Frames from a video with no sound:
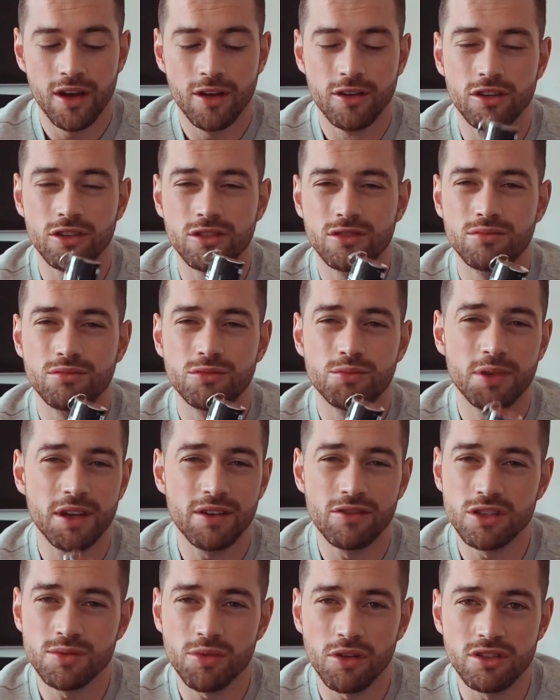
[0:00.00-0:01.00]
just be
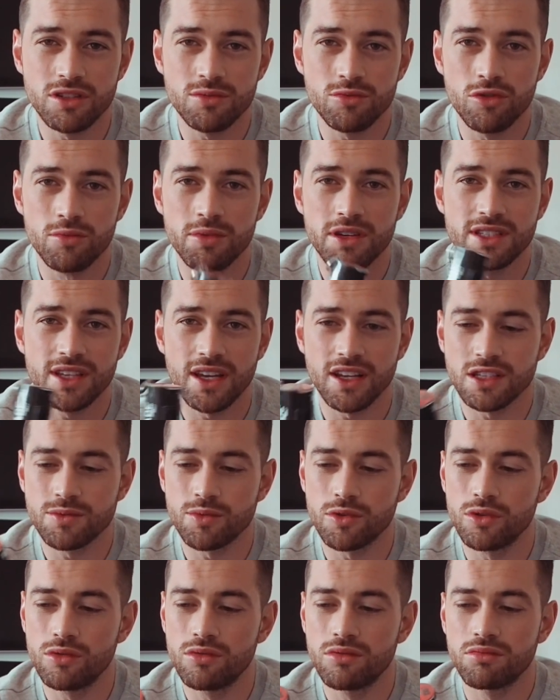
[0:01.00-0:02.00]
responsible, be
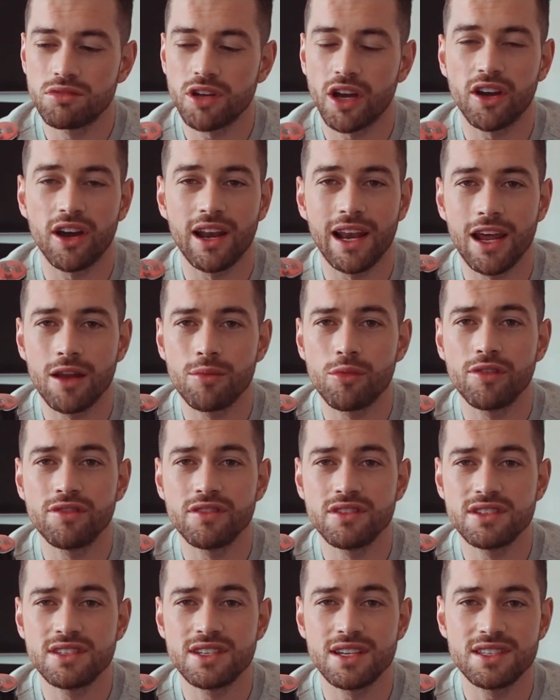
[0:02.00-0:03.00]
sensible. Don't go letting them off
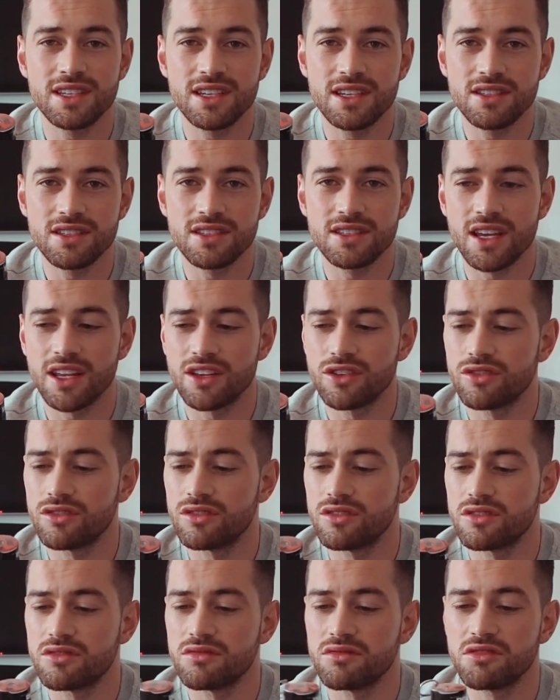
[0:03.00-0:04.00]
in cities and
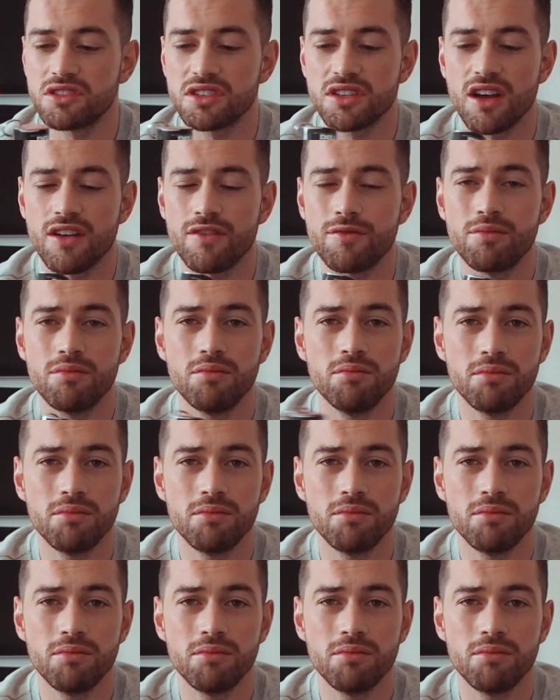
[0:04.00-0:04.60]
centres and stuff.